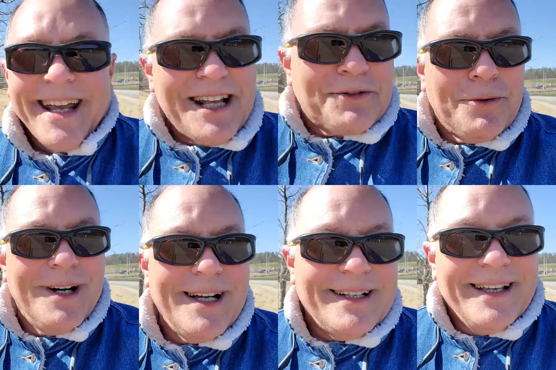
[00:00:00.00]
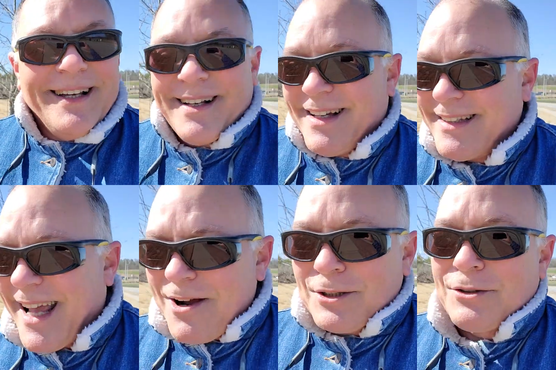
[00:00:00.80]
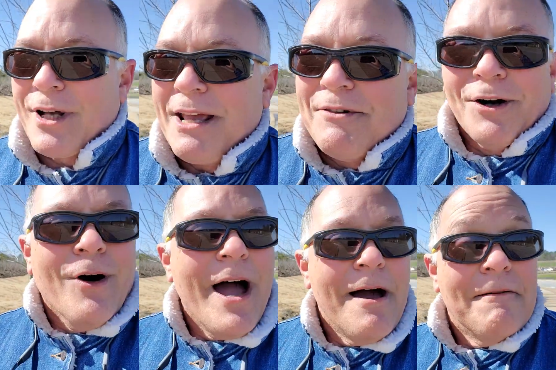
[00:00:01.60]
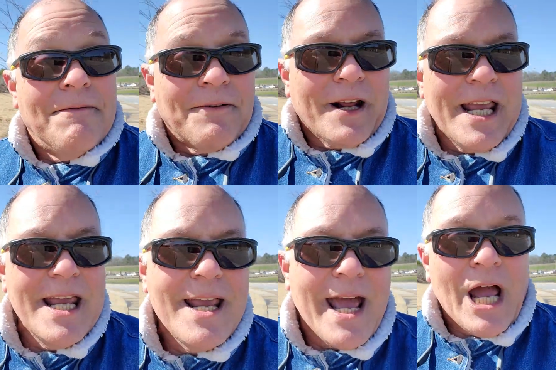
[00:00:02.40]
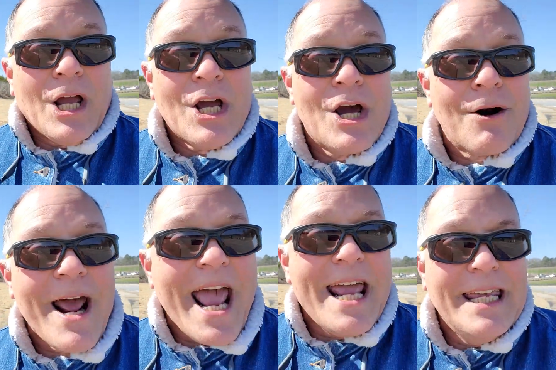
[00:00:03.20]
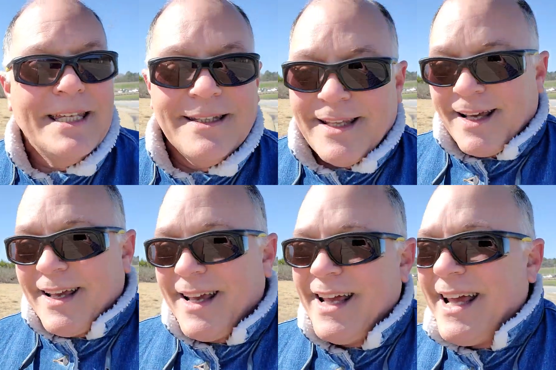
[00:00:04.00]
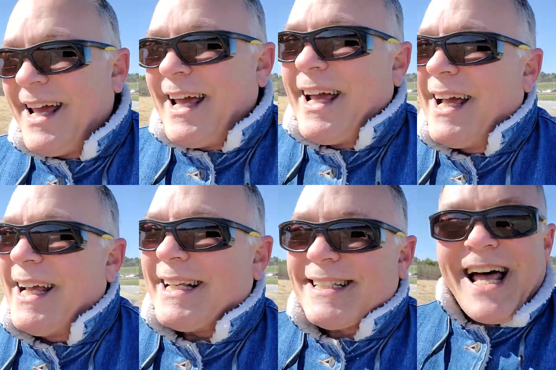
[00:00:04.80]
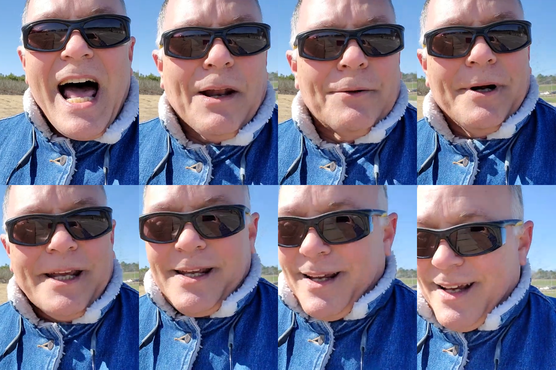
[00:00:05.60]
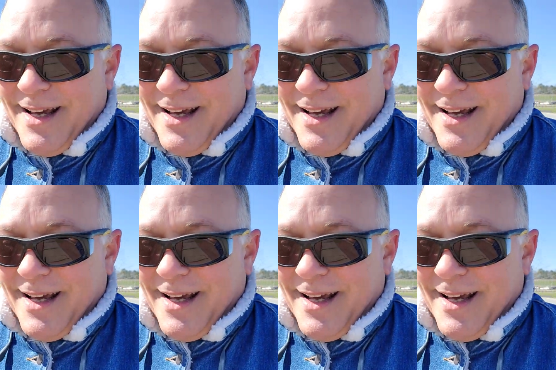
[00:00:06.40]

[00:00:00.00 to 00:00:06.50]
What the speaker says: Guess what? They're going to give you free grain, a salary.